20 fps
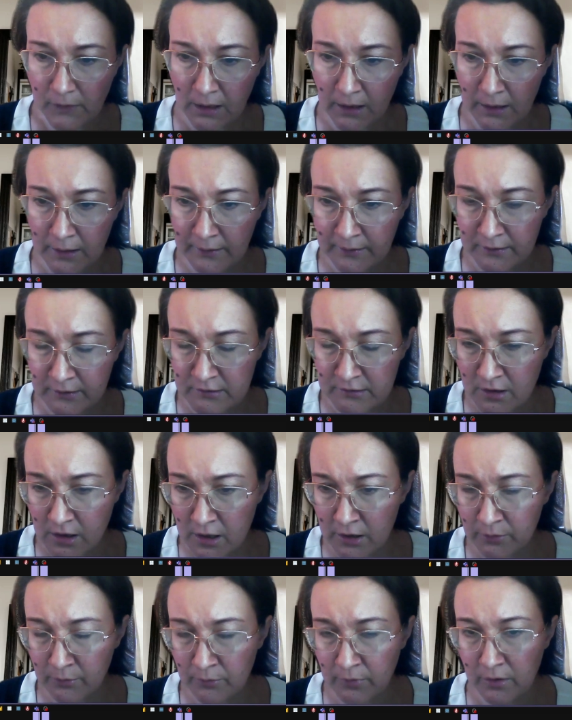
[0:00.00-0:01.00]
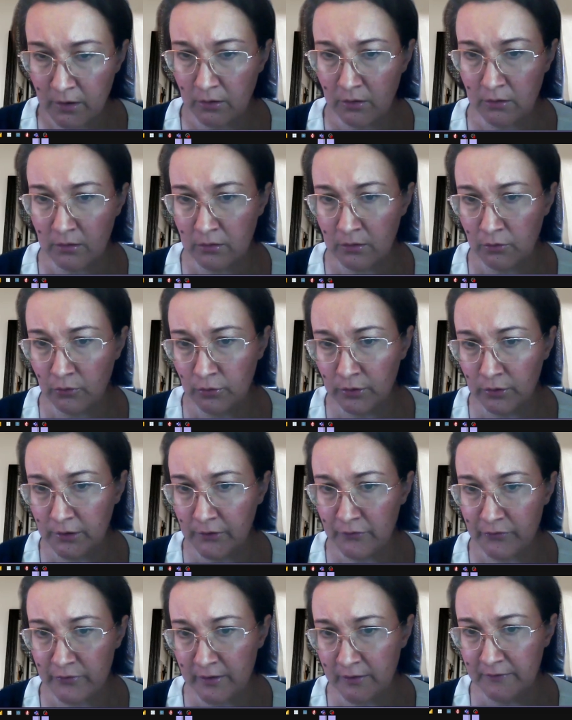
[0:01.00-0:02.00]
anytime Olga
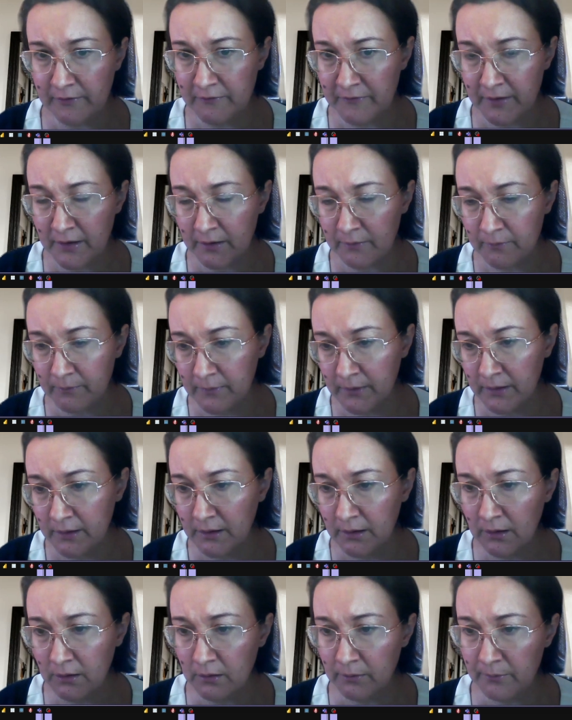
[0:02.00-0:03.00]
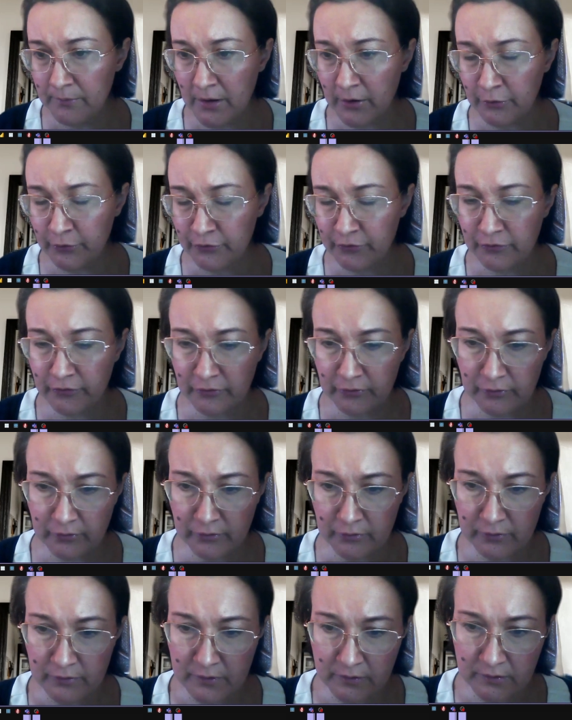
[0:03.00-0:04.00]
Fyodorovna and me about
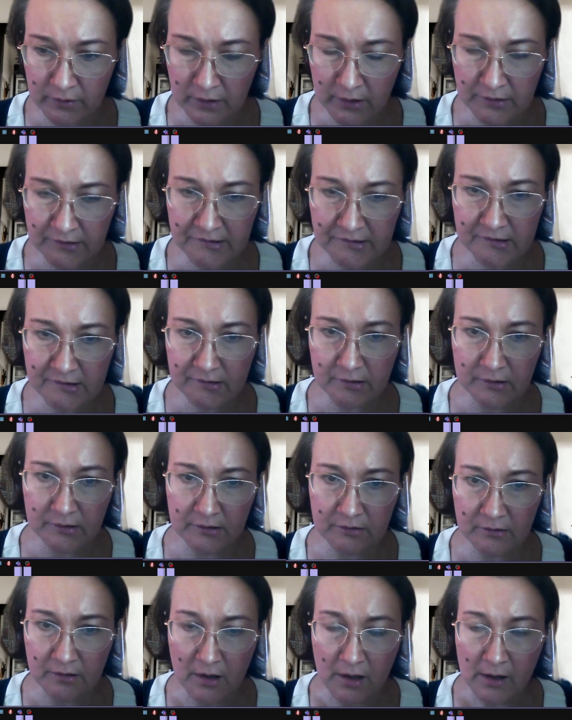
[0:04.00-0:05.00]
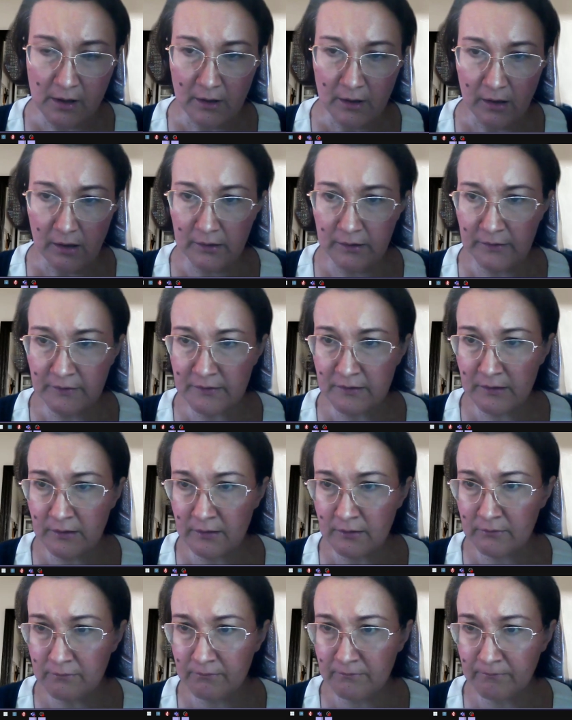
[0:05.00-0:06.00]
the tests. And in
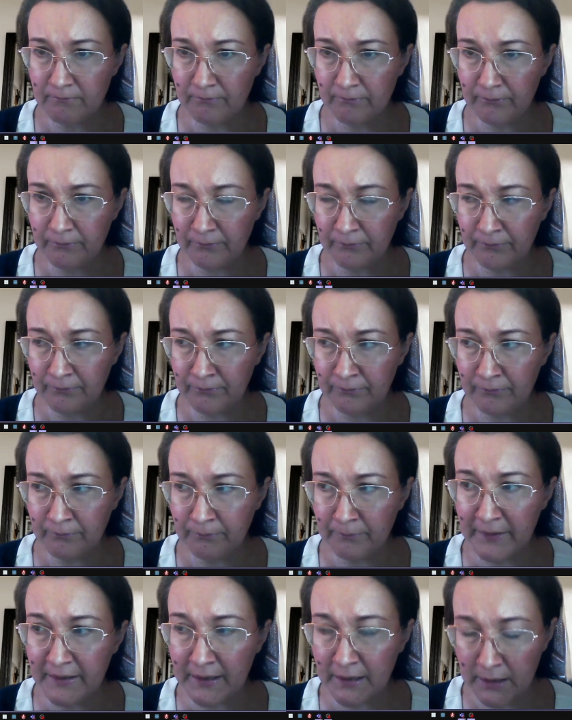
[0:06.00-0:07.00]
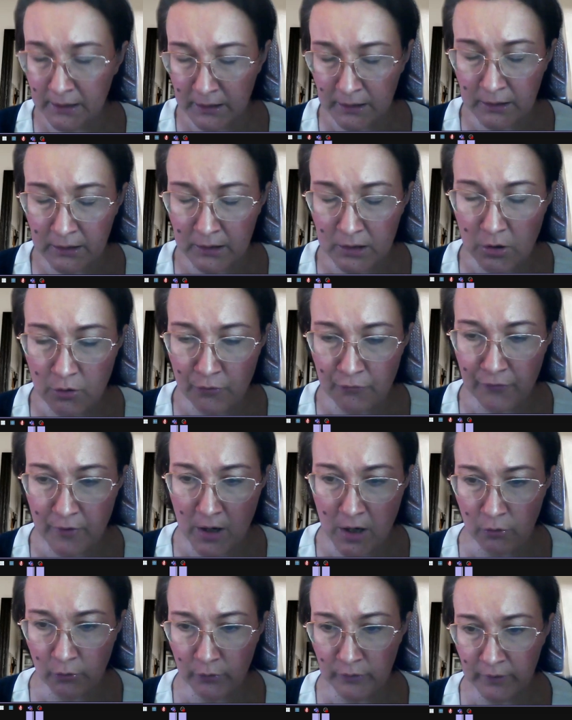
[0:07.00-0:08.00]
the beginning of
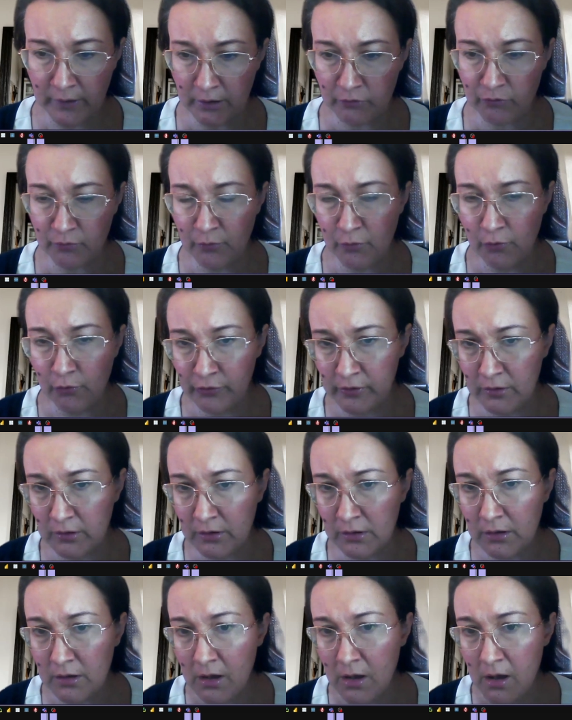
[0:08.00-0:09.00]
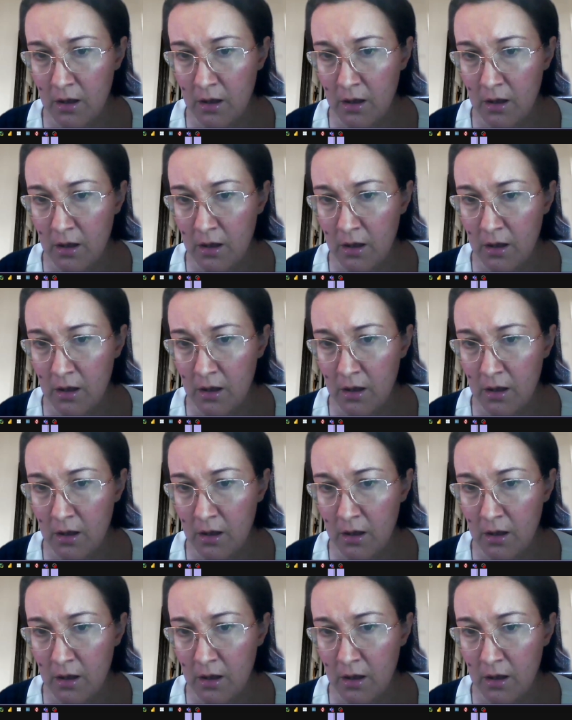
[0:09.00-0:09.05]
our next model,